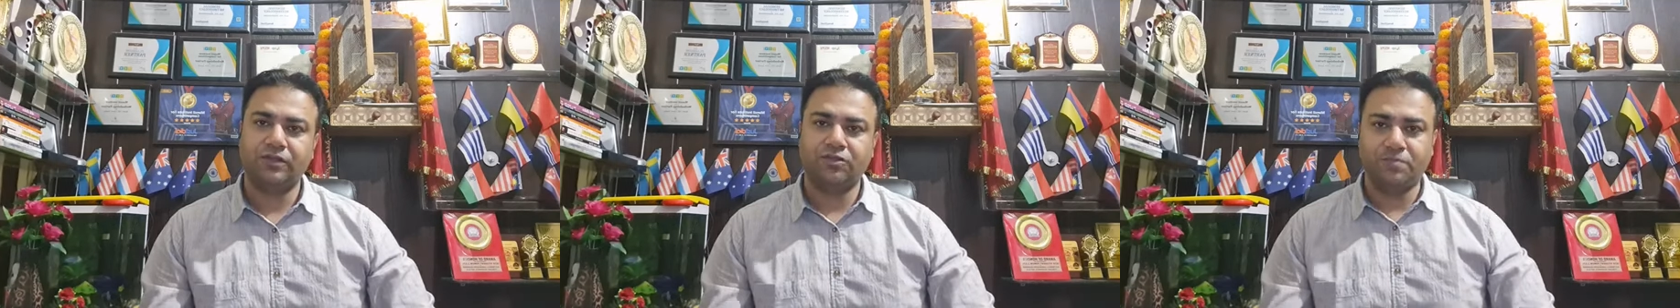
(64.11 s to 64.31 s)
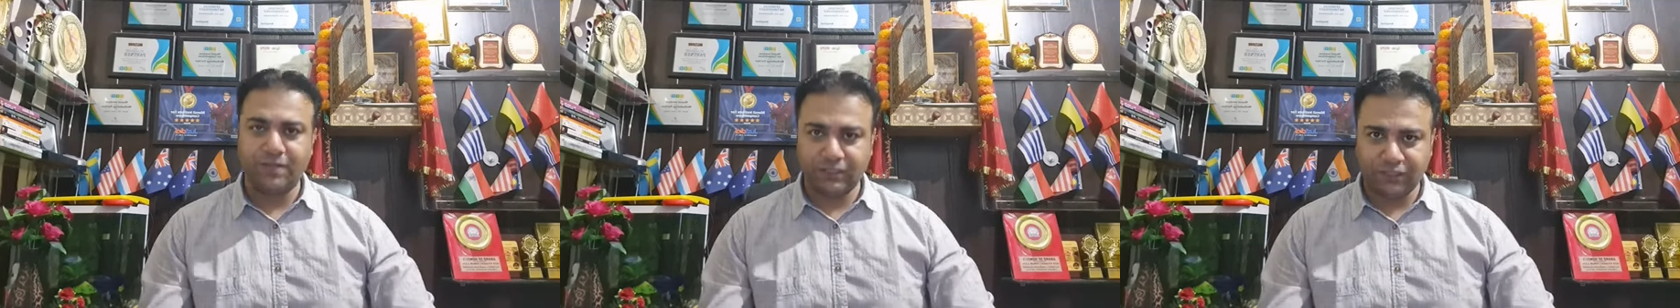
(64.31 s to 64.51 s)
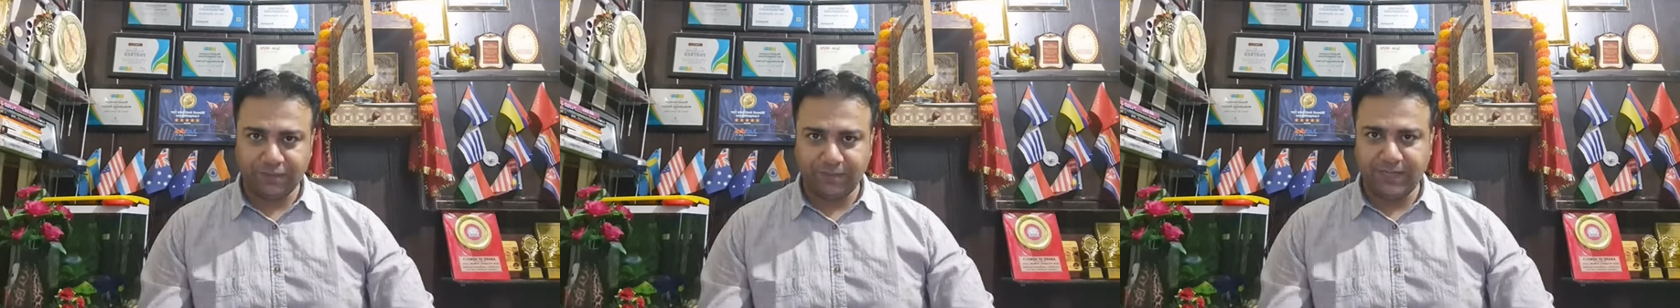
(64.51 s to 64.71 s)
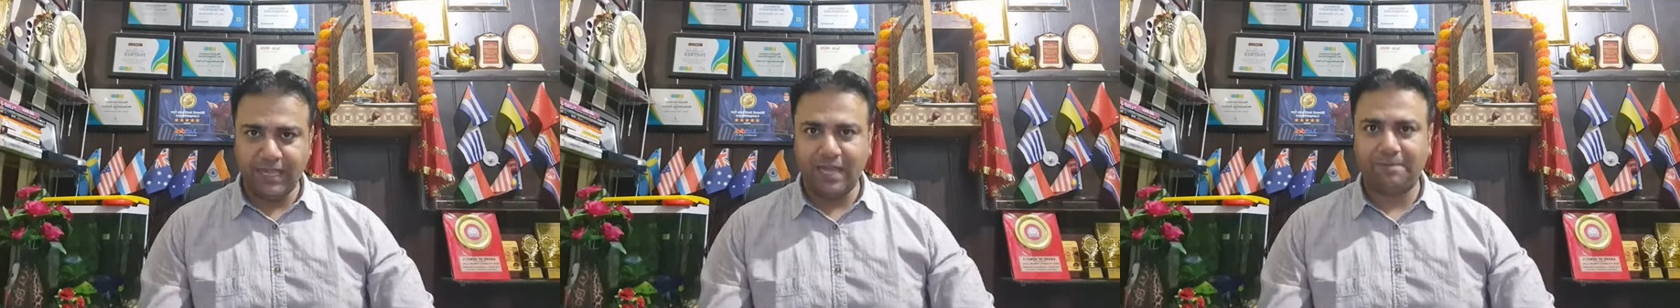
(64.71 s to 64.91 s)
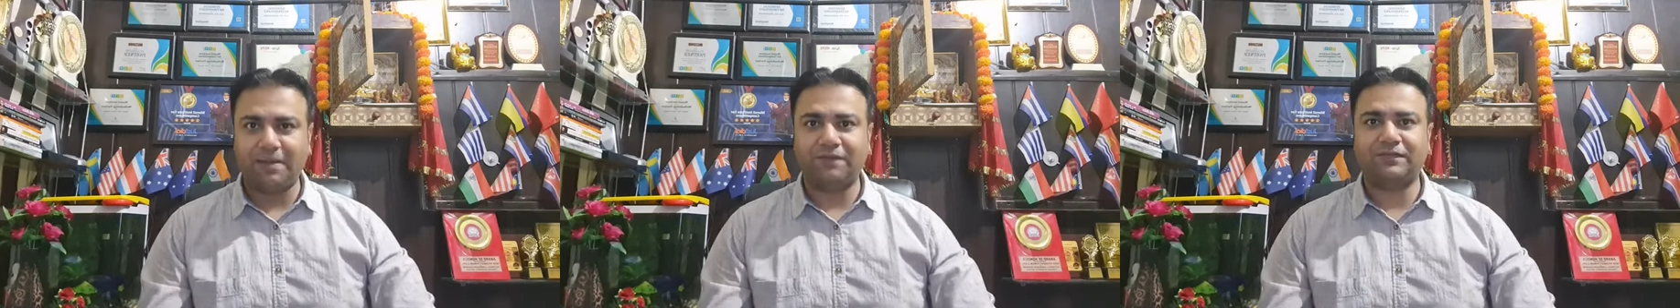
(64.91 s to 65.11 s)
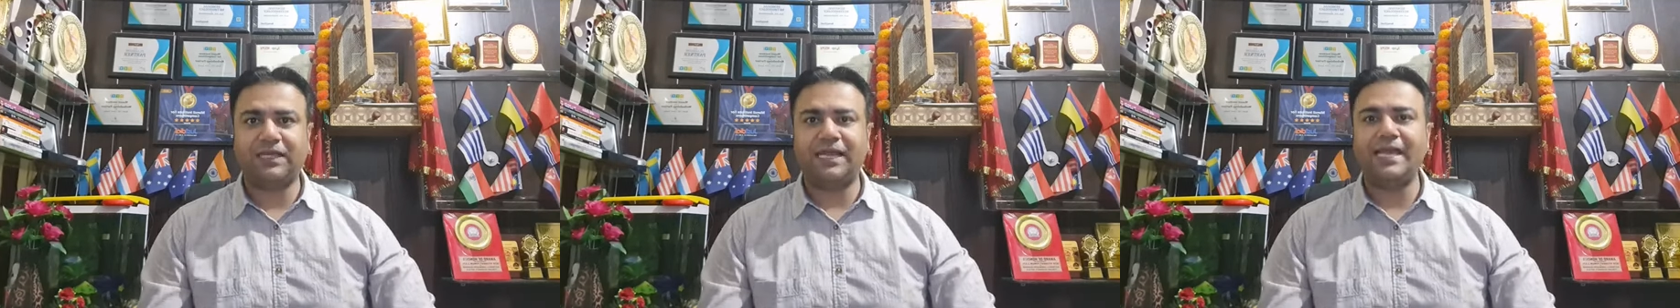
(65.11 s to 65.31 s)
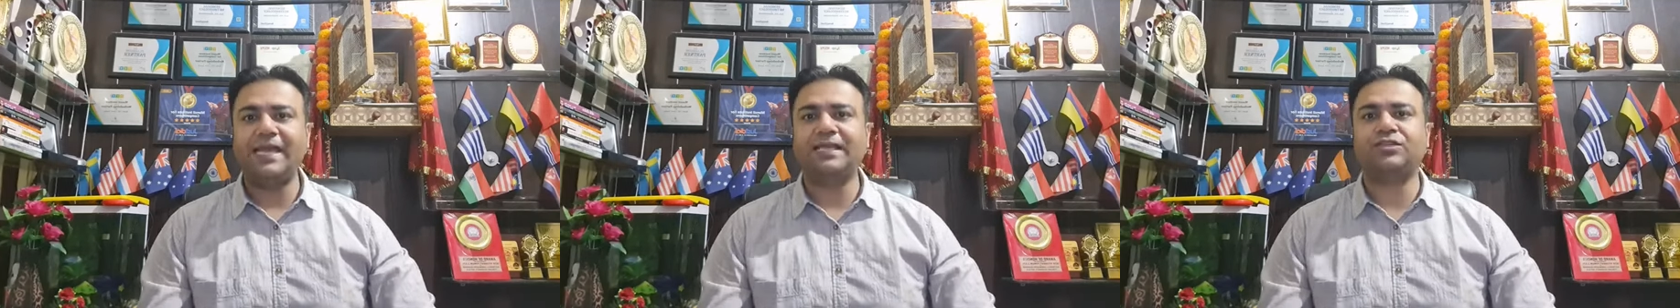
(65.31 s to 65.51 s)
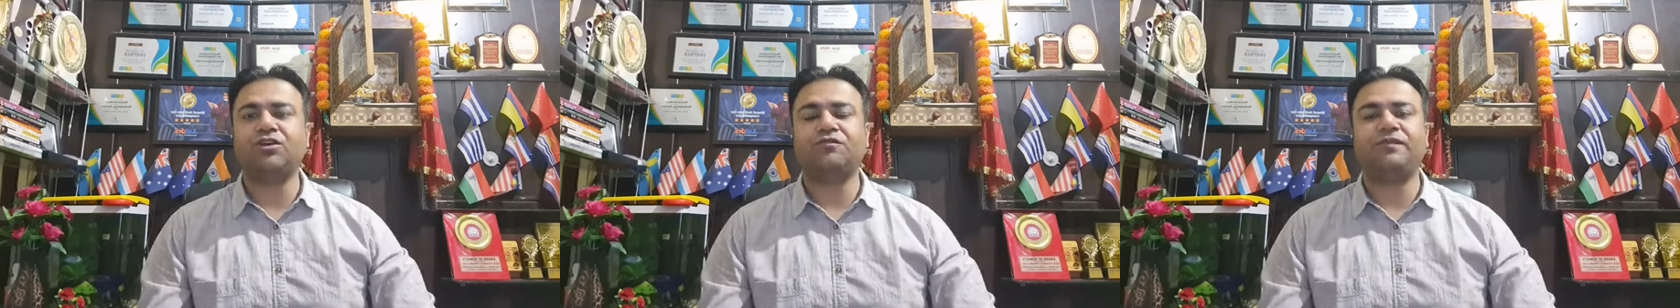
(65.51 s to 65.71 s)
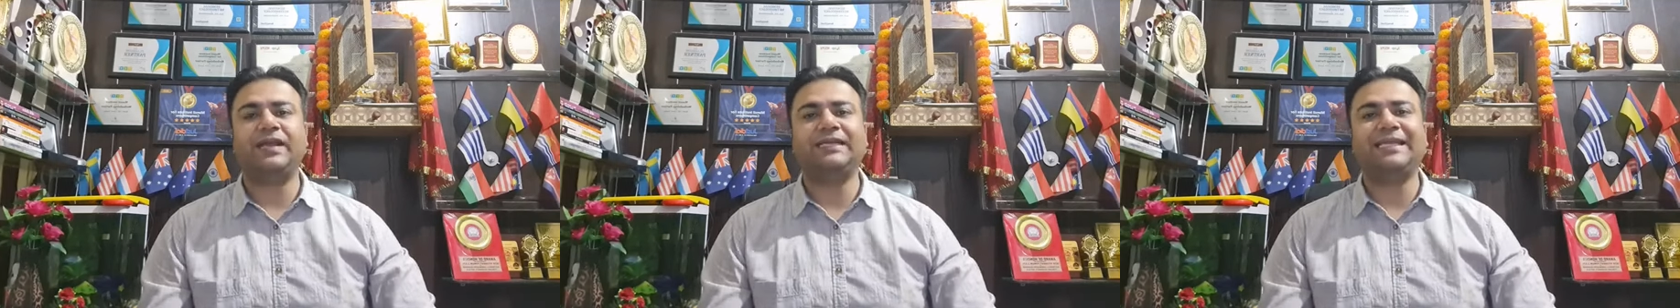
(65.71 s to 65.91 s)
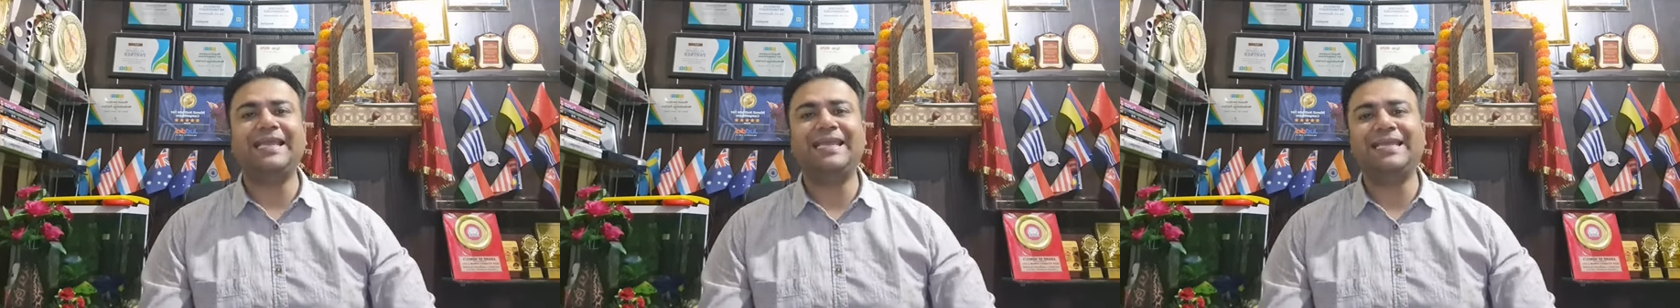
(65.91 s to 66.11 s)
You must be above the age of
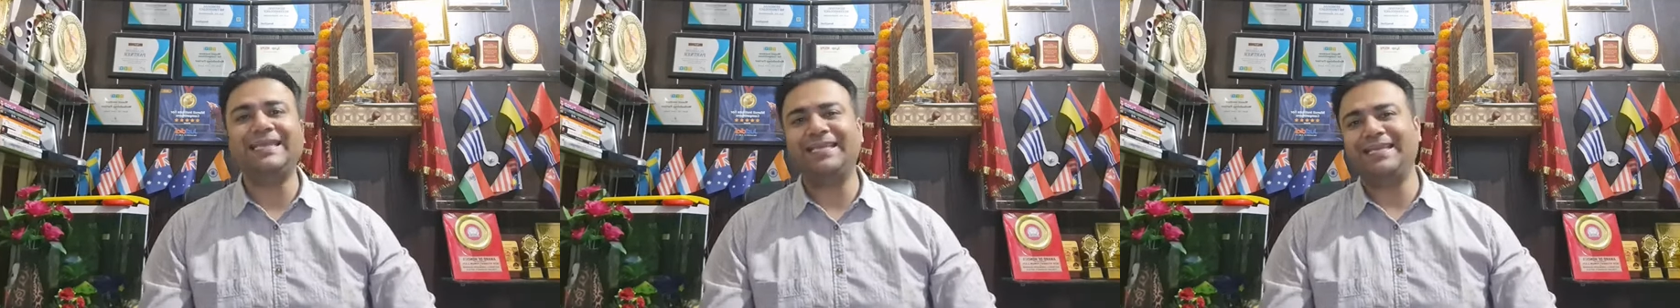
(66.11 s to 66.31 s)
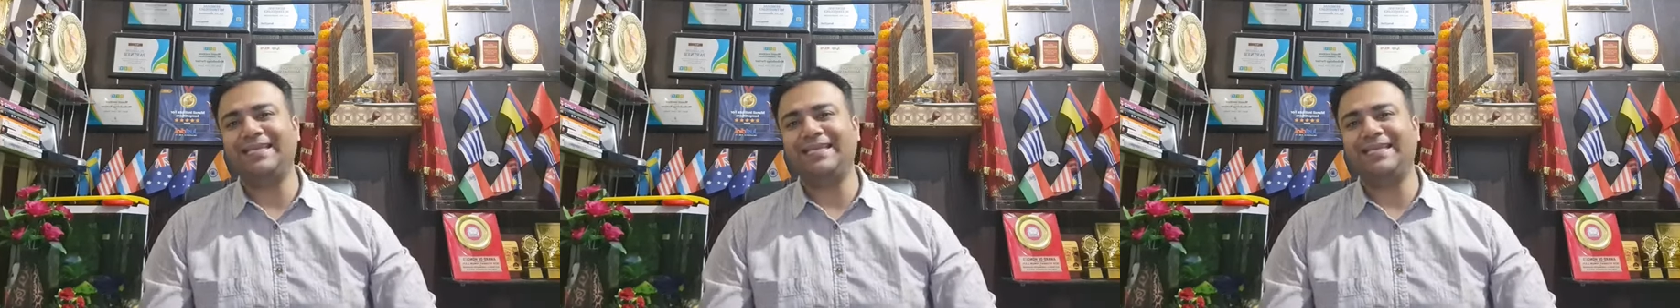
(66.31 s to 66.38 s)
18